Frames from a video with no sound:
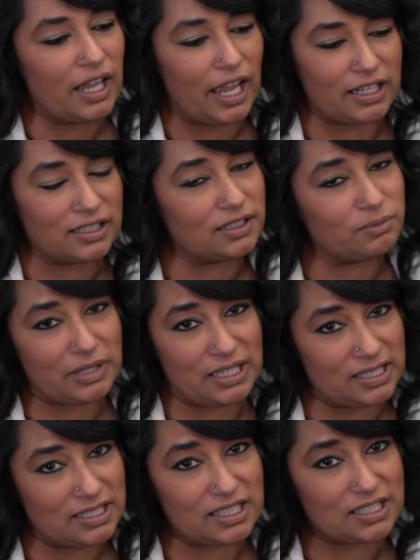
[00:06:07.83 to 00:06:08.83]
And
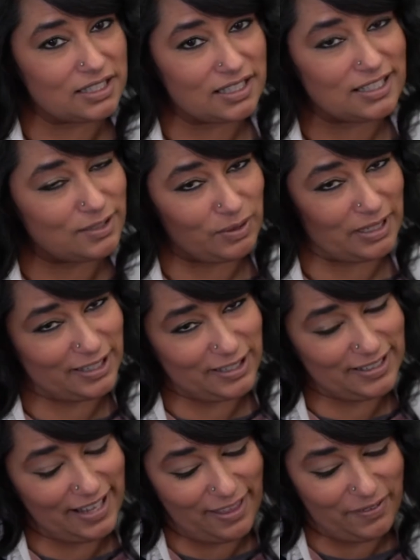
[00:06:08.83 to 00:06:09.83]
please, it's really
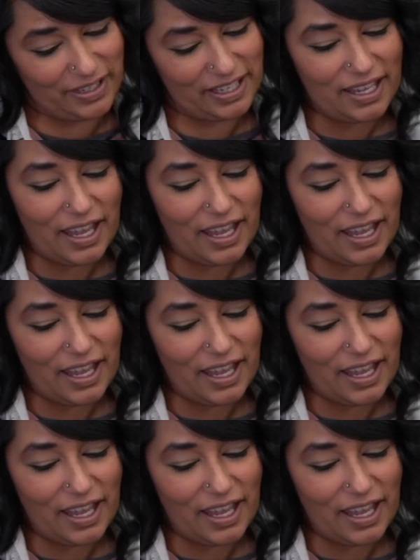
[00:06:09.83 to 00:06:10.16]
good. I love it.